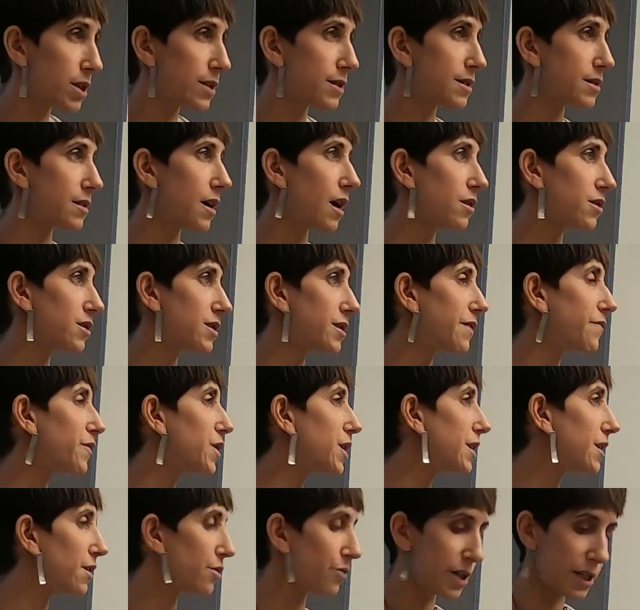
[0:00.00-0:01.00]
to scholars of
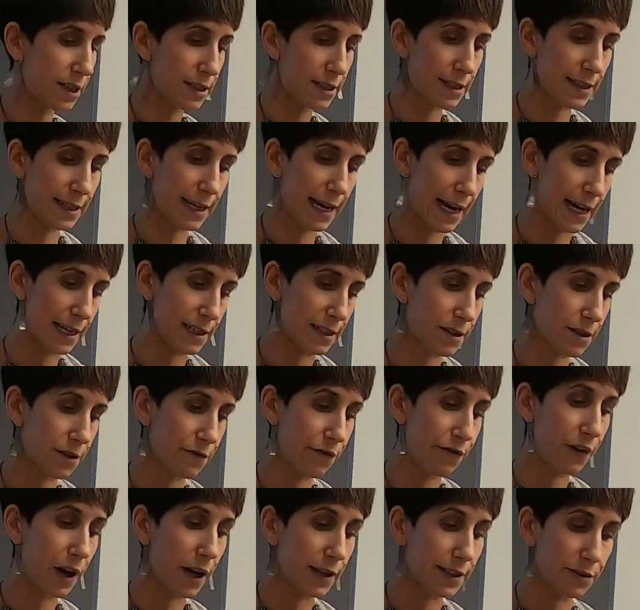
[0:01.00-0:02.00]
the Near East as the
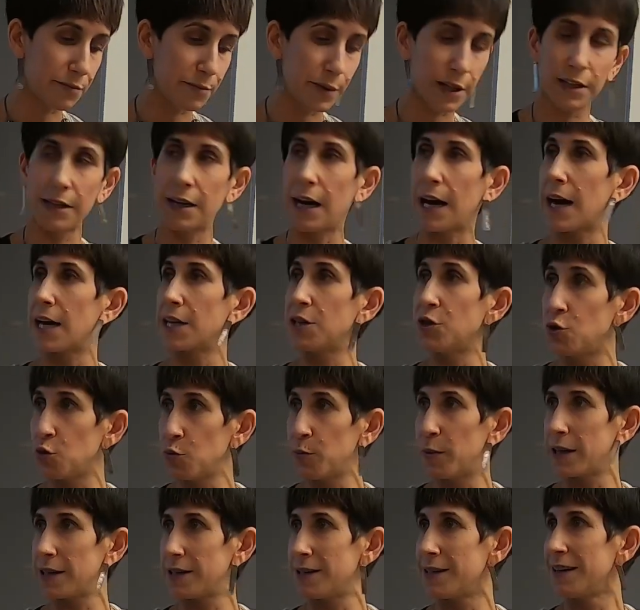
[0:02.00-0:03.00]
Fatimid,
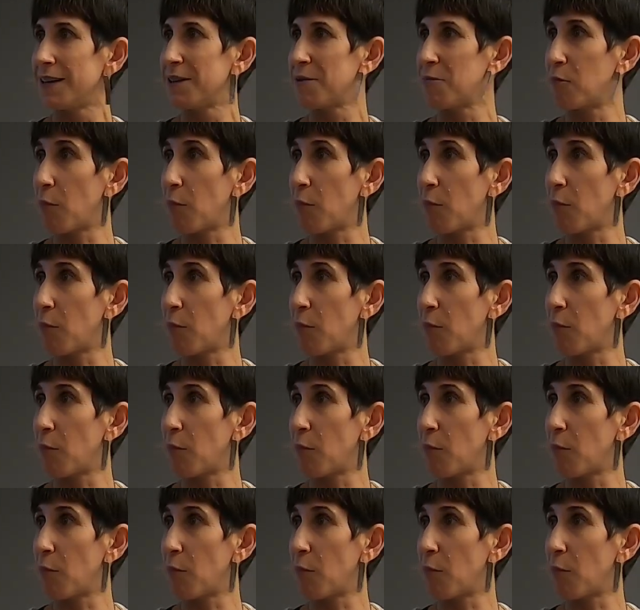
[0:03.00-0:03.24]
Ayyubid,